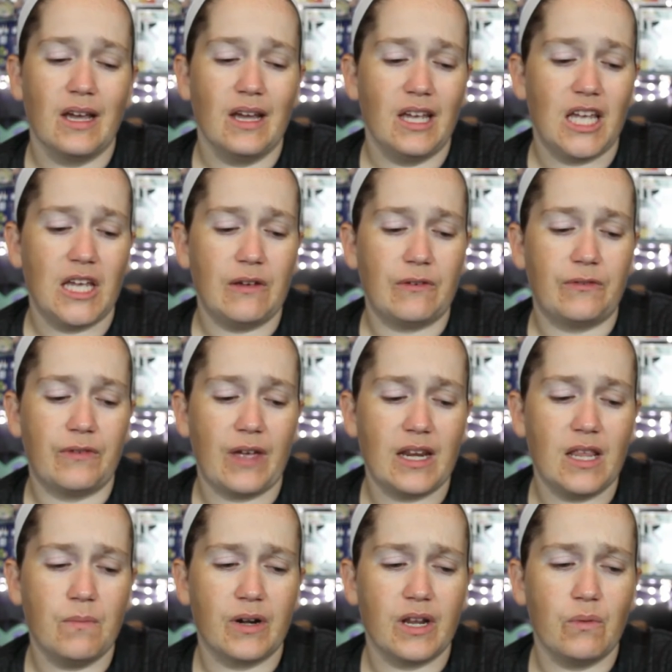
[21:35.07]
If
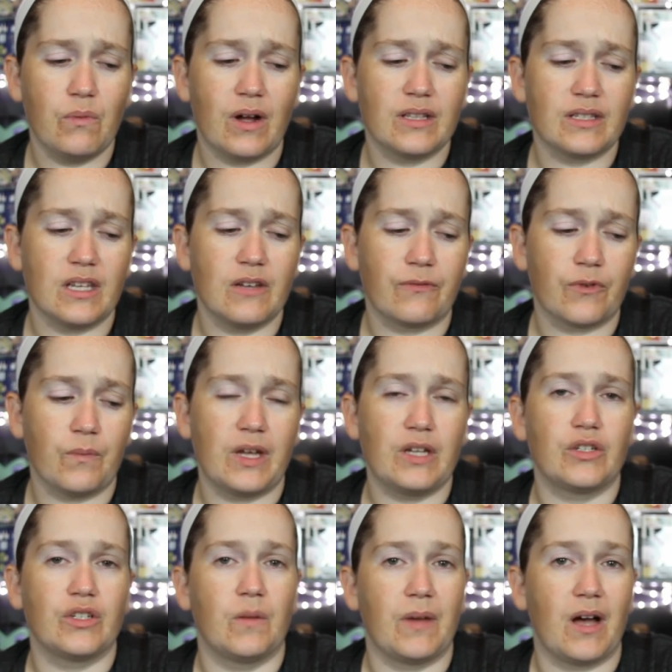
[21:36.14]
anybody wants
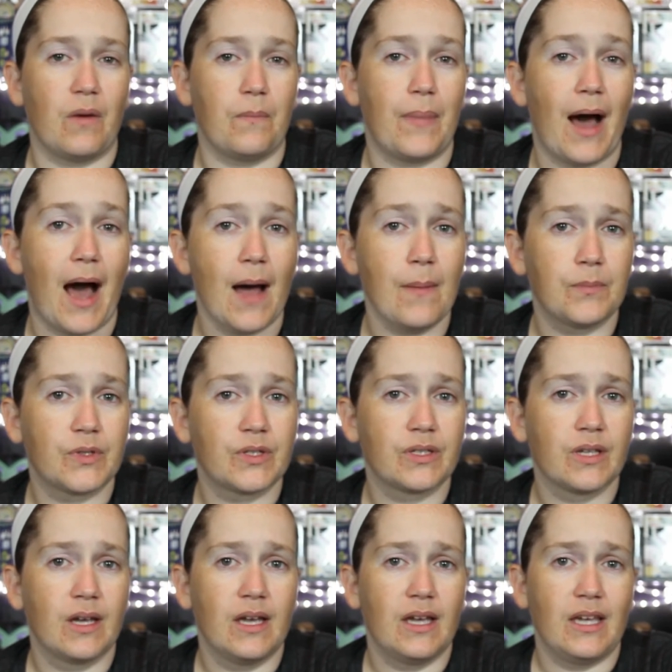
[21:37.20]
information about Pops
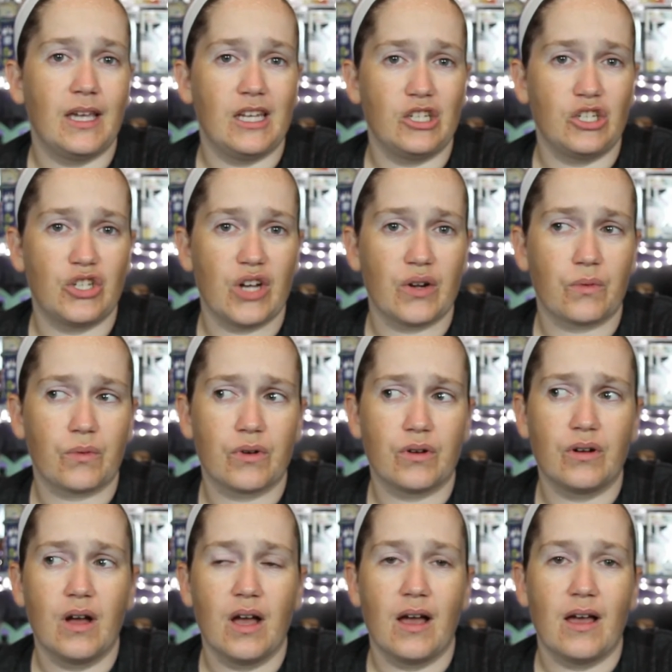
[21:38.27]
in general,
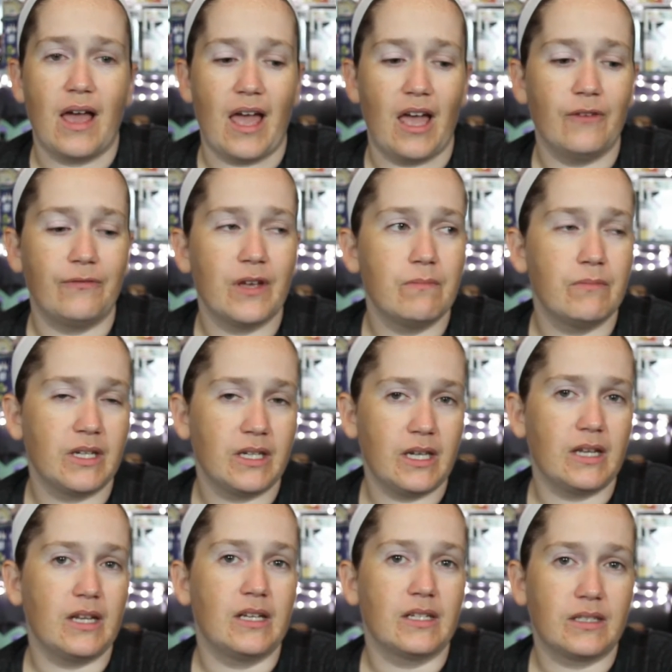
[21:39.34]
FM
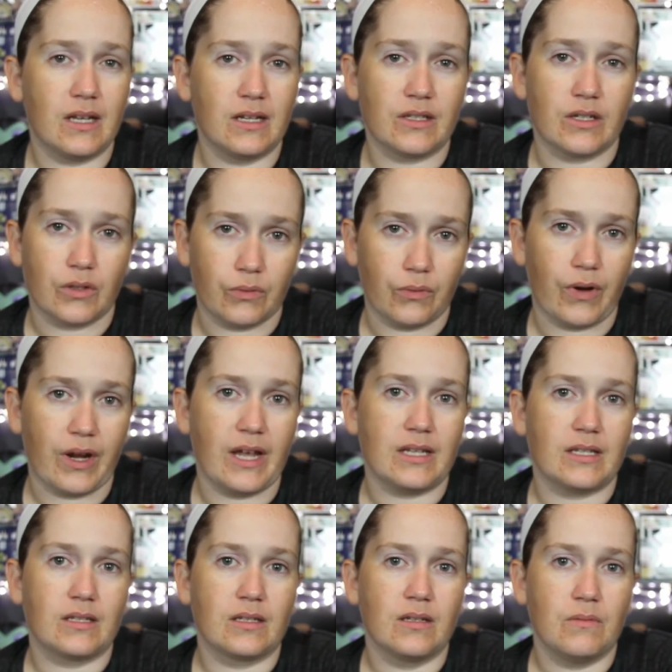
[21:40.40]
McGinnis does a great
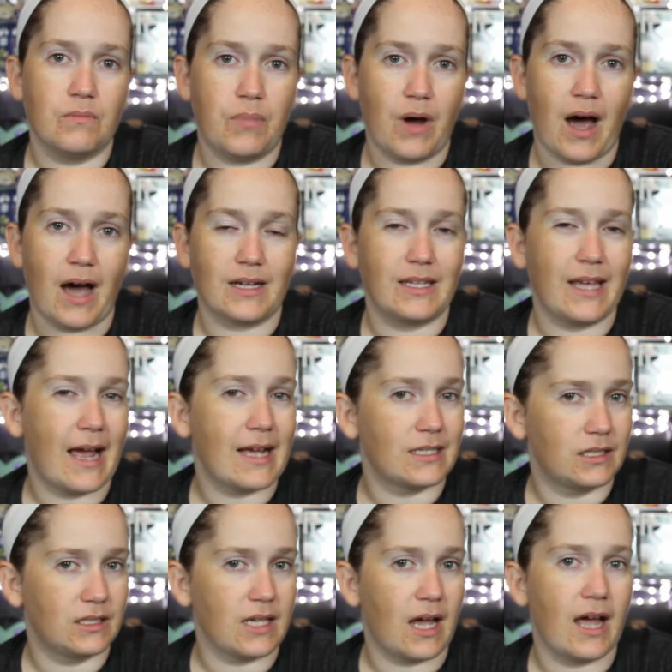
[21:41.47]
podcast
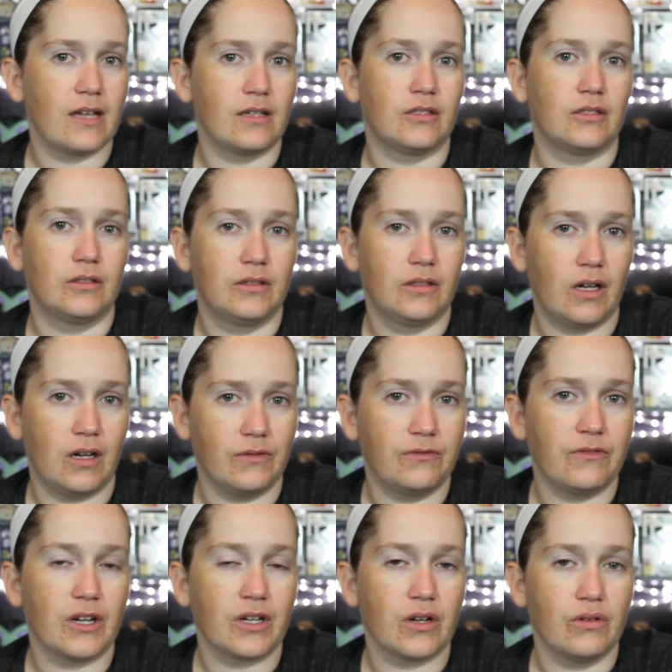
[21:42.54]
style of
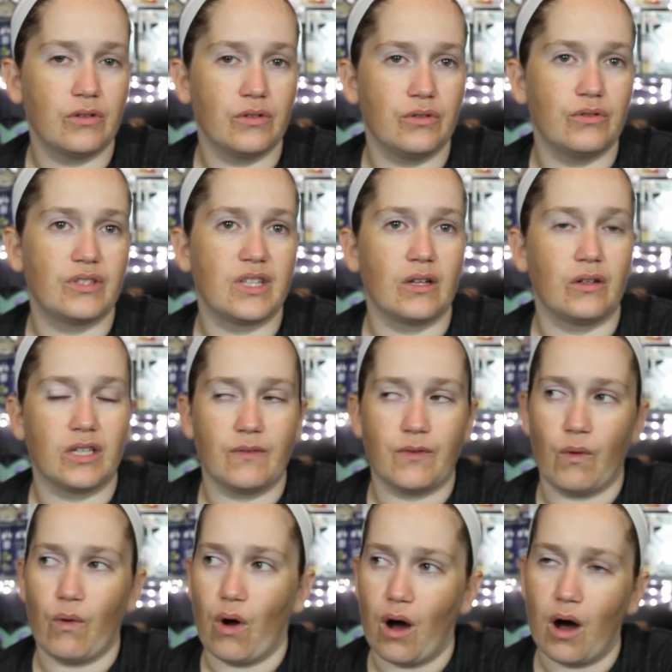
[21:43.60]
Funko news that'll give you
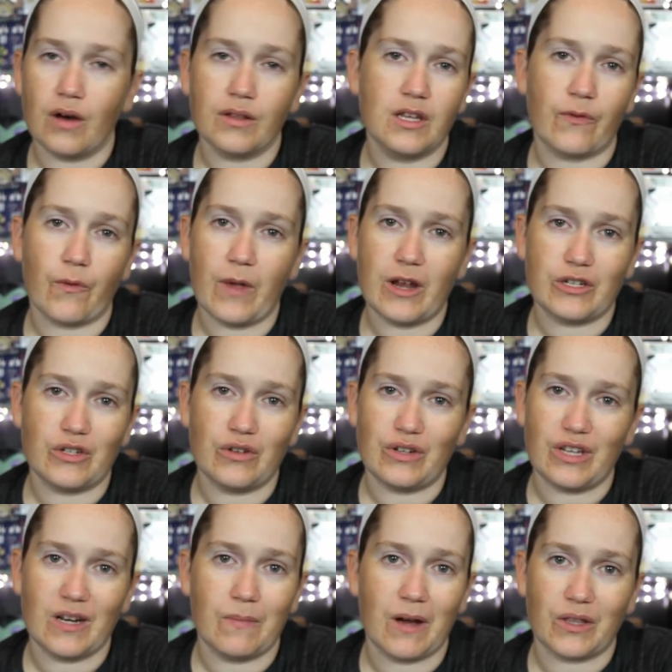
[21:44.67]
all the information you need
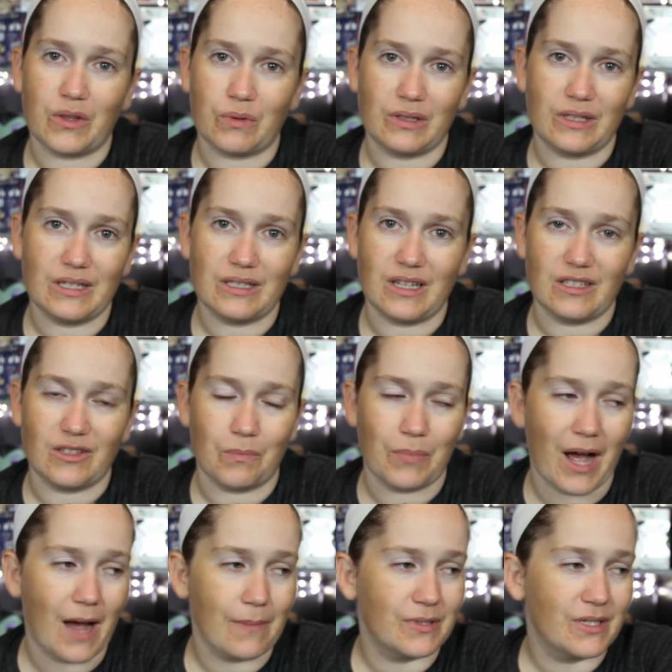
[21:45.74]
about the release dates of
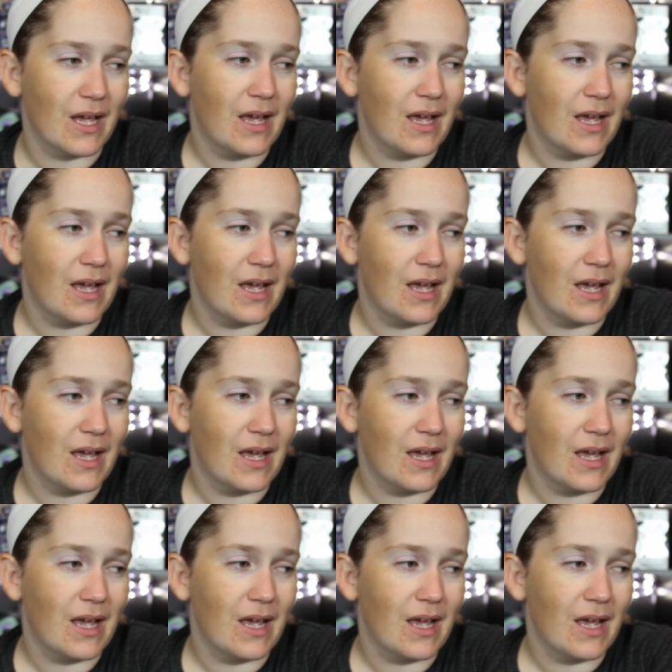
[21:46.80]
Pops.